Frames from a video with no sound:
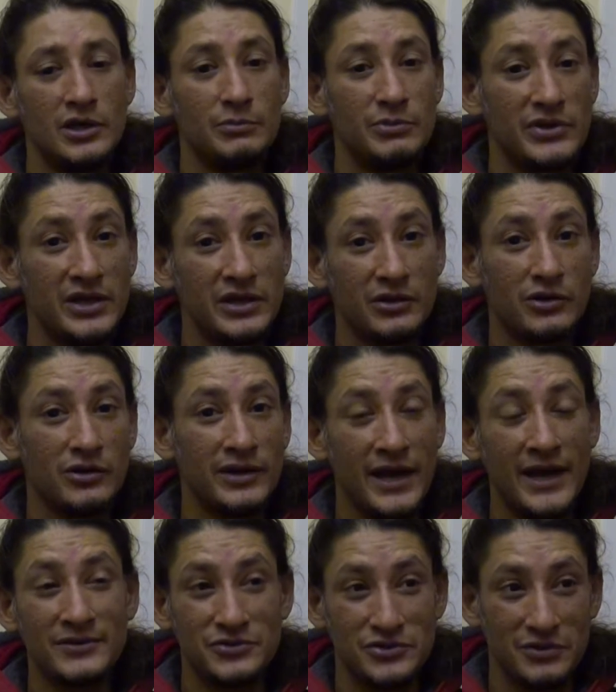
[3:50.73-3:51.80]
But then I got an
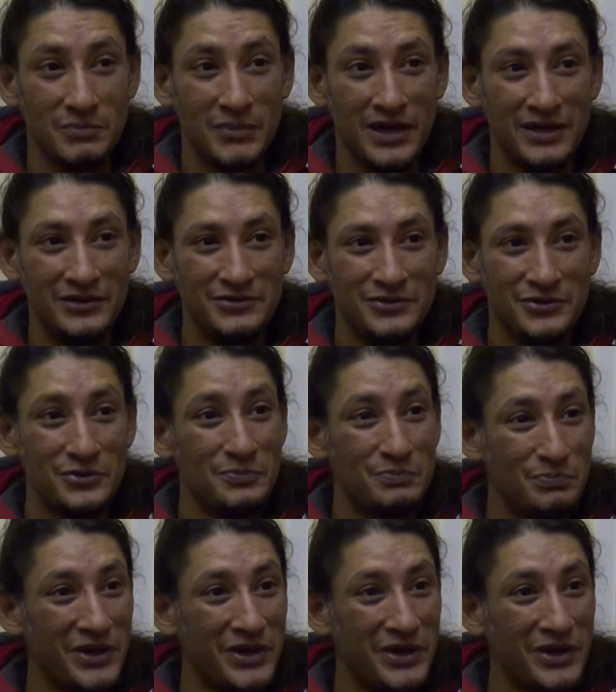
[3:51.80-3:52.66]
action man who